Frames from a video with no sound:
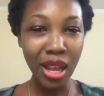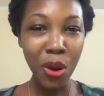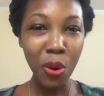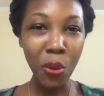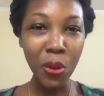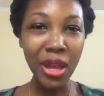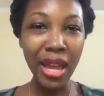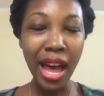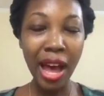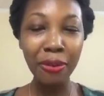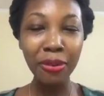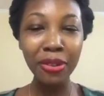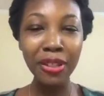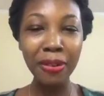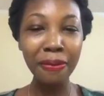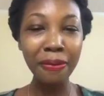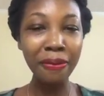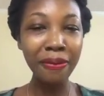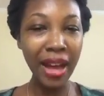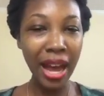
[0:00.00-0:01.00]
We have to
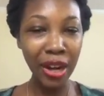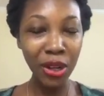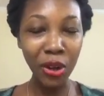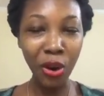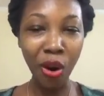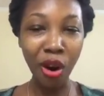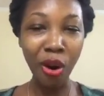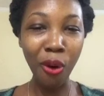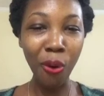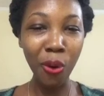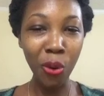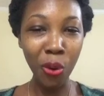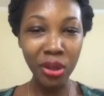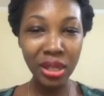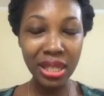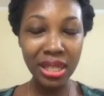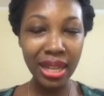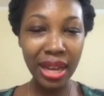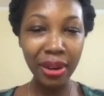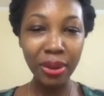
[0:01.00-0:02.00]
value our own
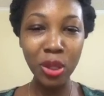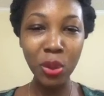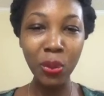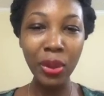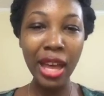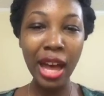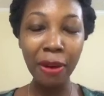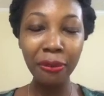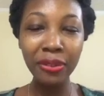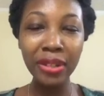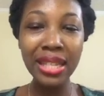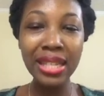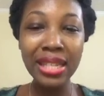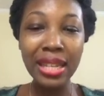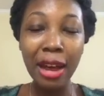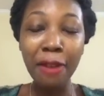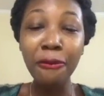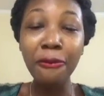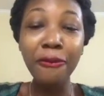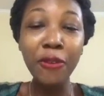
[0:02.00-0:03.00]
selves. We have to
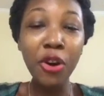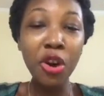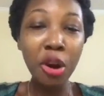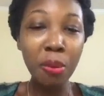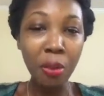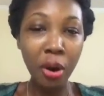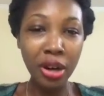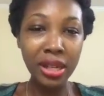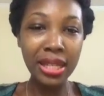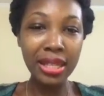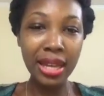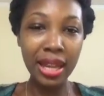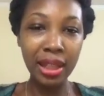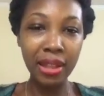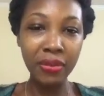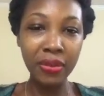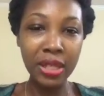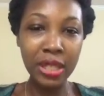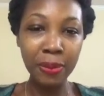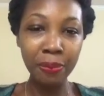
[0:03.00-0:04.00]
affirm
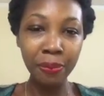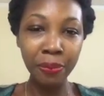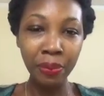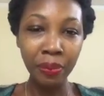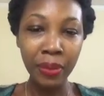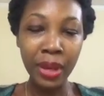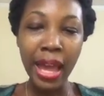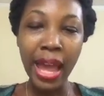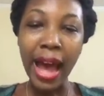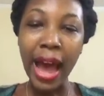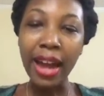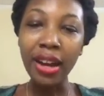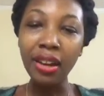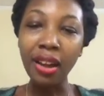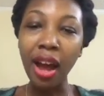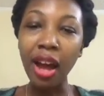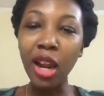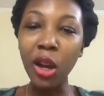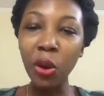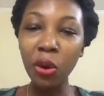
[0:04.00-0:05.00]
ourselves and
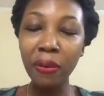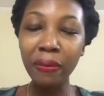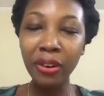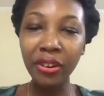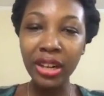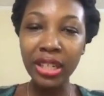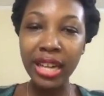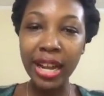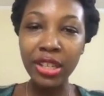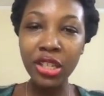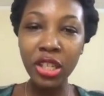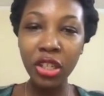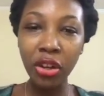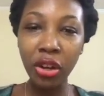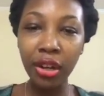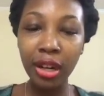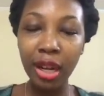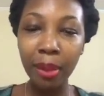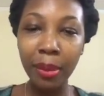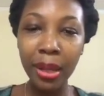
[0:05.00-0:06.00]
not look for it
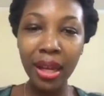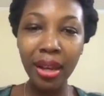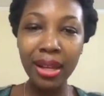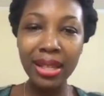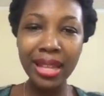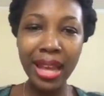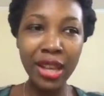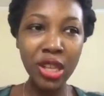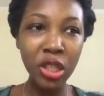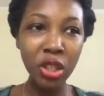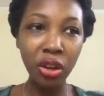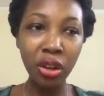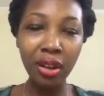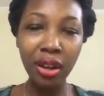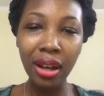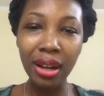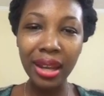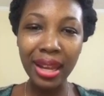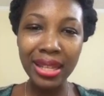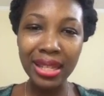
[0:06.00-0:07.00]
externally, because the
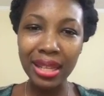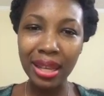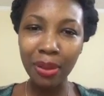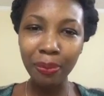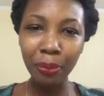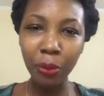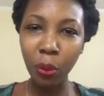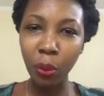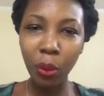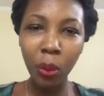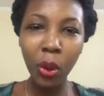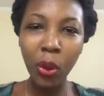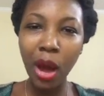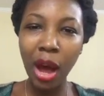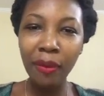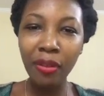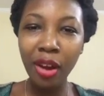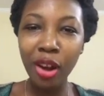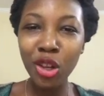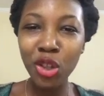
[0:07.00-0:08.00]
external is, we don't
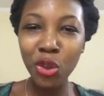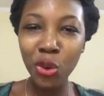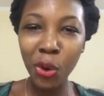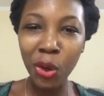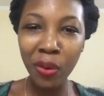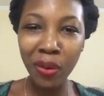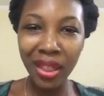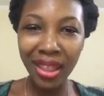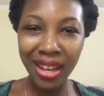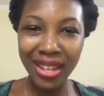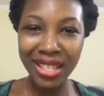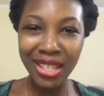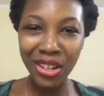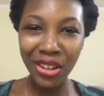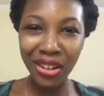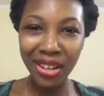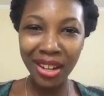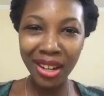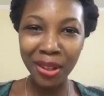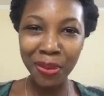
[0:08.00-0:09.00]
have control over the
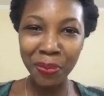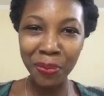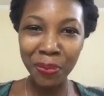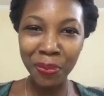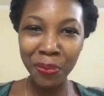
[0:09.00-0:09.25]
external.